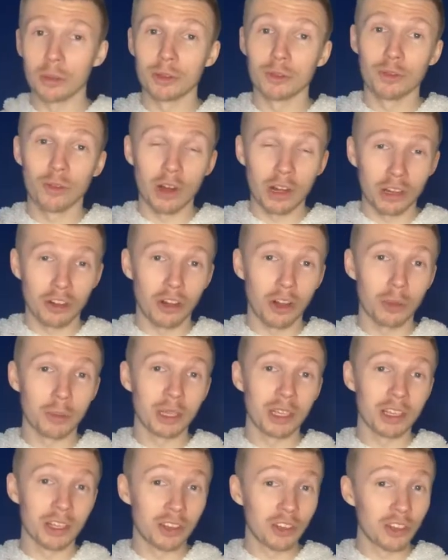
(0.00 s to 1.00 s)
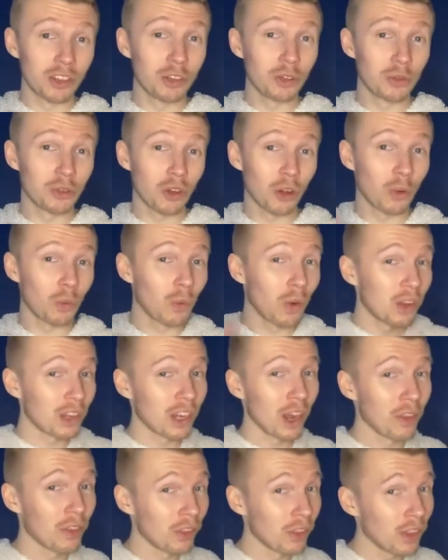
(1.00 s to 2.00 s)
Fran Kirby continues her run
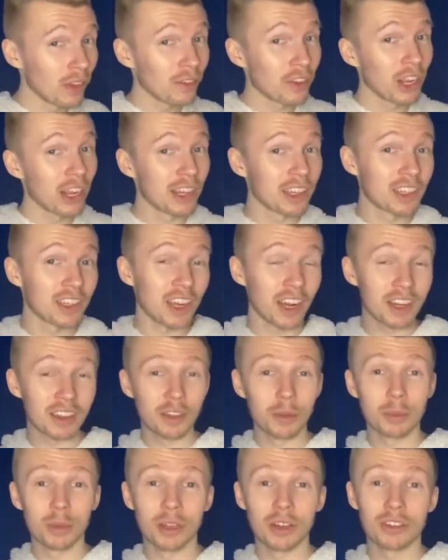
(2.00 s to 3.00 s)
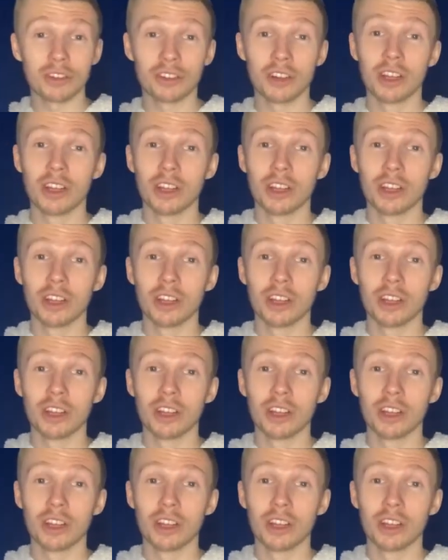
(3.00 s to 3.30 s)
down the left-hand side of the pitch.